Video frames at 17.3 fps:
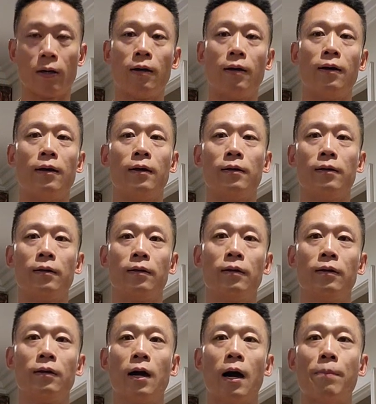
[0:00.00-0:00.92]
Um,
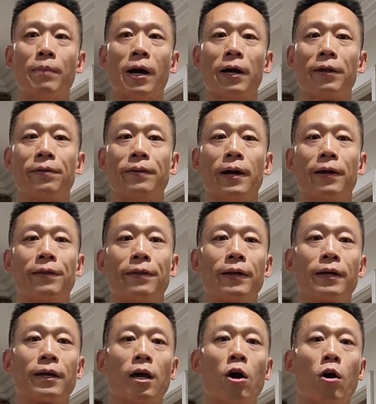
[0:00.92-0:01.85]
um, I, I
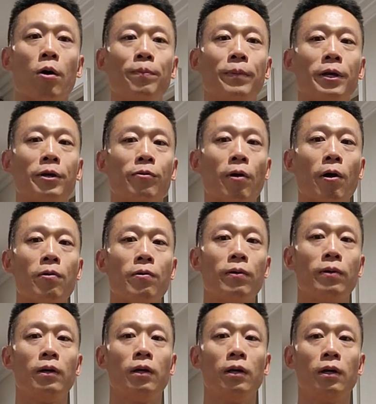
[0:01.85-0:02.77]
think it helped me grow.